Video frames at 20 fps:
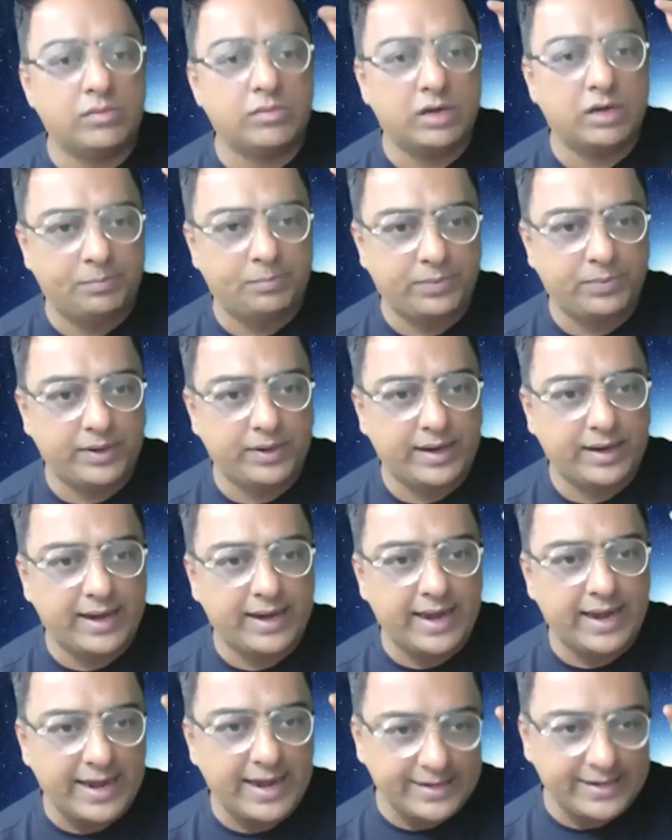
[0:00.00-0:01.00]
up,
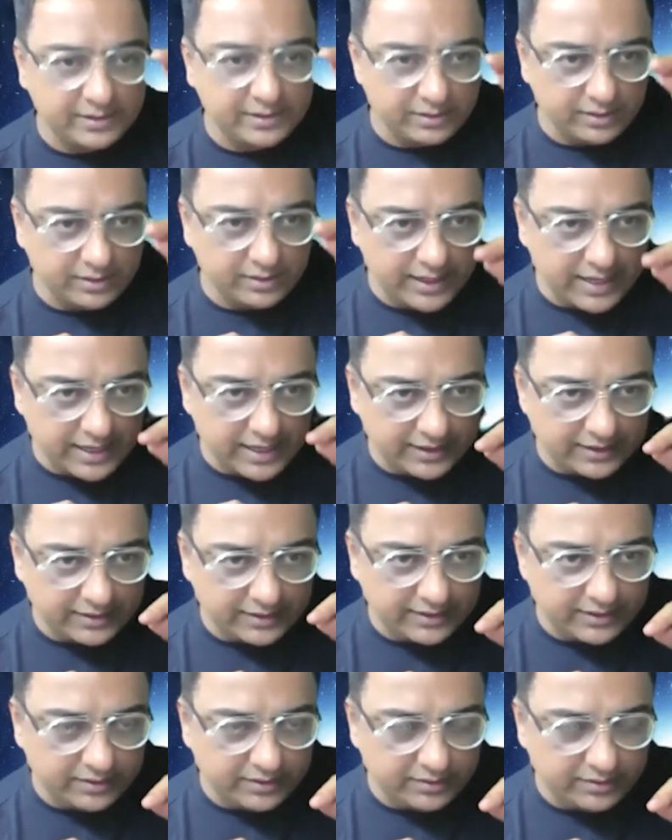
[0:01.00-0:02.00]
and and
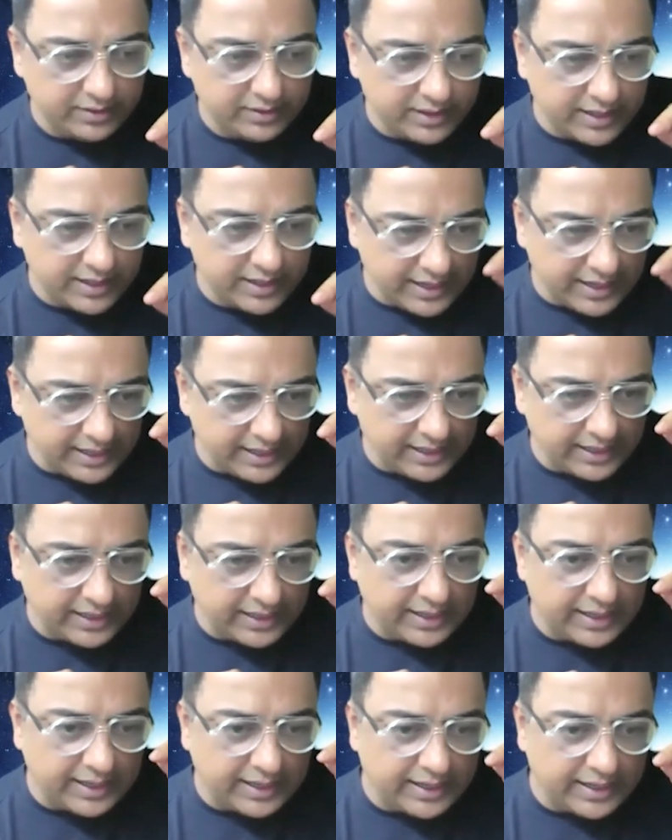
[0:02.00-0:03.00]

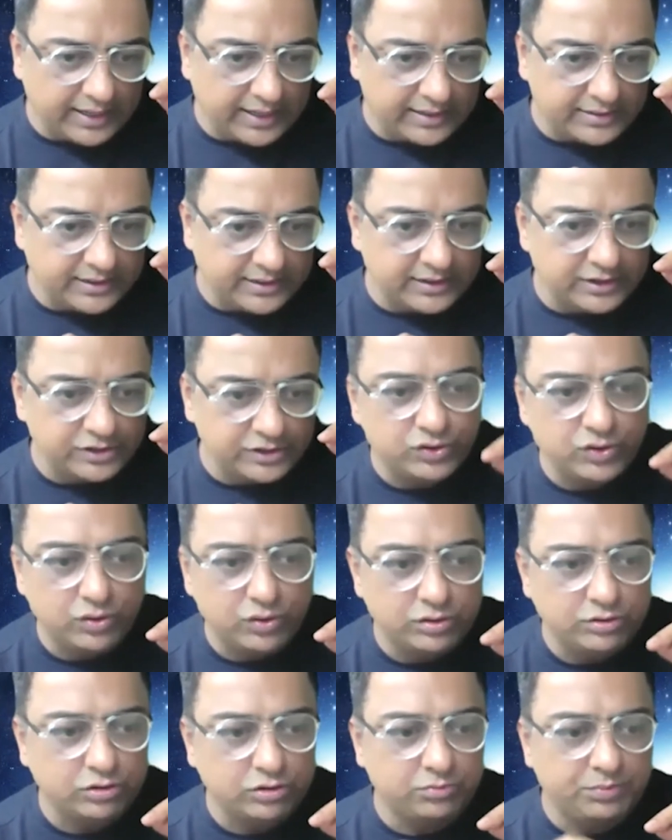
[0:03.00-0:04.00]
and there is
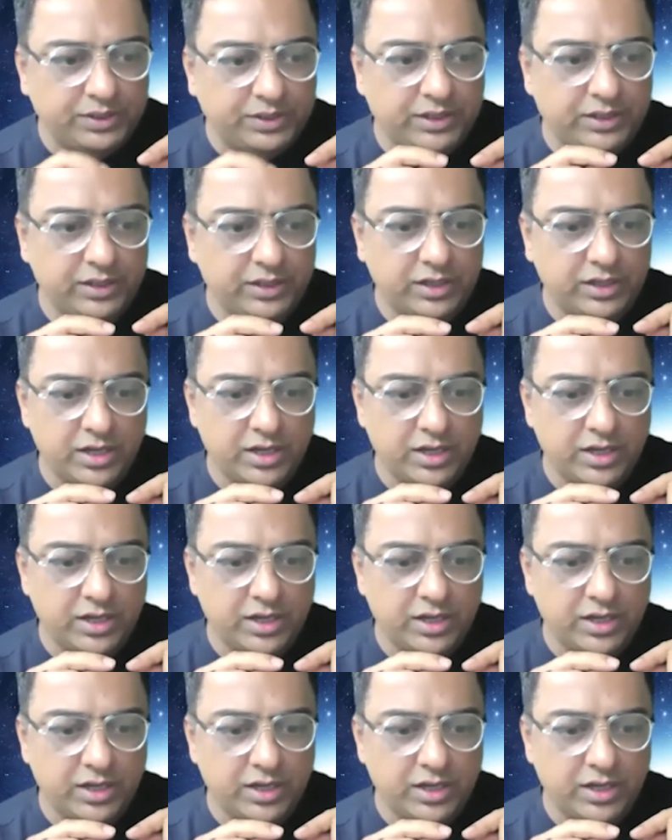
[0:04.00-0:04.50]
going to be